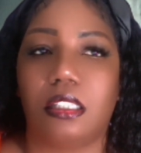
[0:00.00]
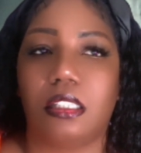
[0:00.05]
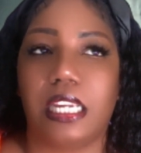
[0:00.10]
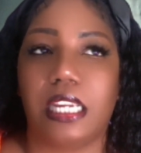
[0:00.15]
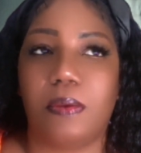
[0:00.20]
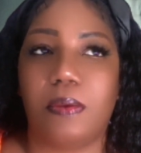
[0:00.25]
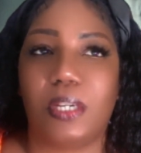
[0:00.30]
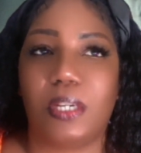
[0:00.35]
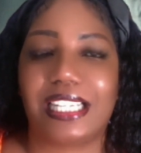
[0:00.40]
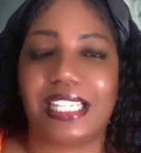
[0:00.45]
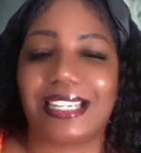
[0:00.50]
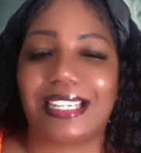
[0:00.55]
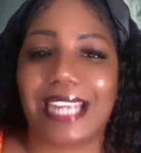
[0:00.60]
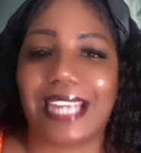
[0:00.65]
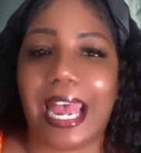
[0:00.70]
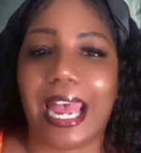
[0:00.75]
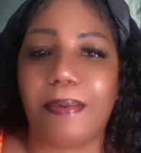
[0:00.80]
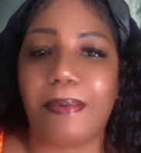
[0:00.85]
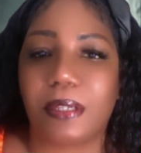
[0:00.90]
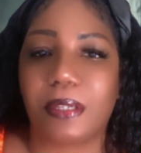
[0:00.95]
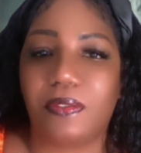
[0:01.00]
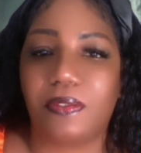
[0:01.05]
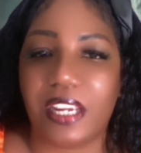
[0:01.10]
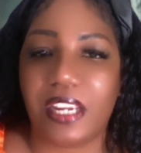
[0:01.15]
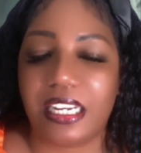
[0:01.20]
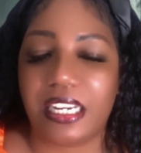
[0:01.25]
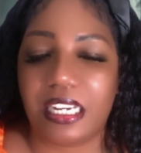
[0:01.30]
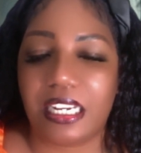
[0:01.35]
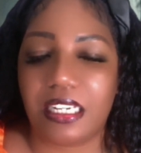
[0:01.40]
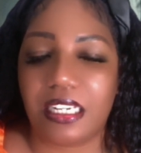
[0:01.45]
it wasn't
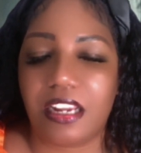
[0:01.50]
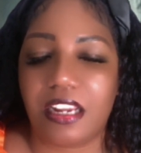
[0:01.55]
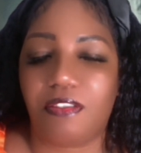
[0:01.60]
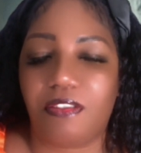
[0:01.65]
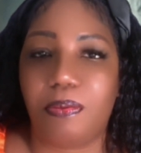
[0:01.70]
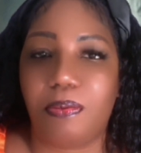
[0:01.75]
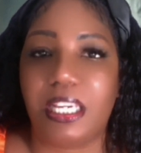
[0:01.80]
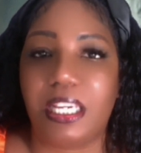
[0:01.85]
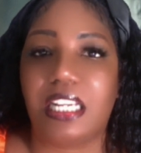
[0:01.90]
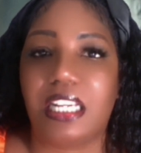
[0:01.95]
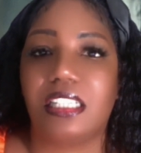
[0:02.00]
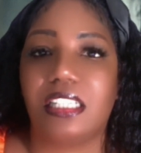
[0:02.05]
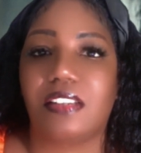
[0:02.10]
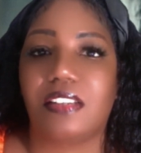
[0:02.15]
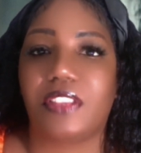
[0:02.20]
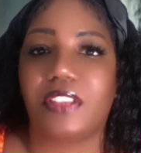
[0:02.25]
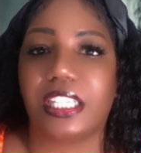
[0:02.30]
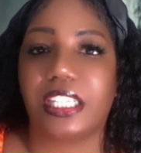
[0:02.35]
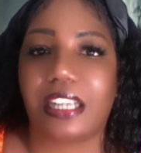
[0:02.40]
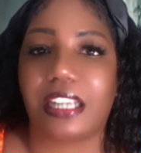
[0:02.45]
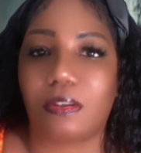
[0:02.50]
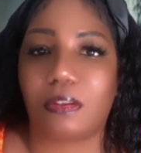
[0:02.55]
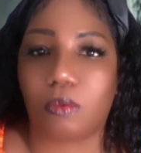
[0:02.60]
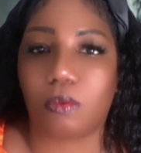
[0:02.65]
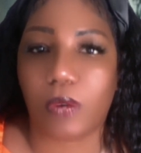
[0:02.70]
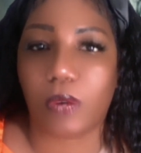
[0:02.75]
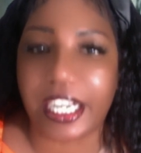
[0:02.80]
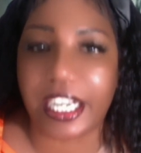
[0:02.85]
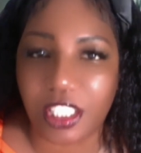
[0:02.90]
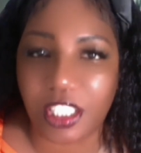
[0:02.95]
captivating enough because of the
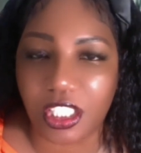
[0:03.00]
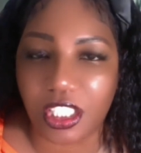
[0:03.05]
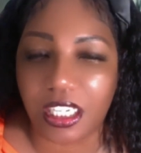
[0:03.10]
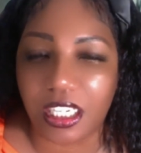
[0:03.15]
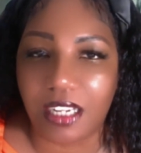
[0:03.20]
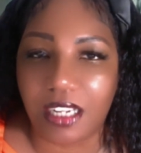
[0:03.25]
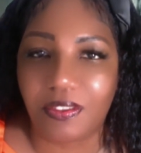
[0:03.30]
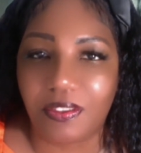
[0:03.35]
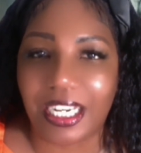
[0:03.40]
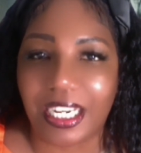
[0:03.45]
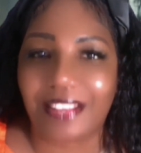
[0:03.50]
direction of it.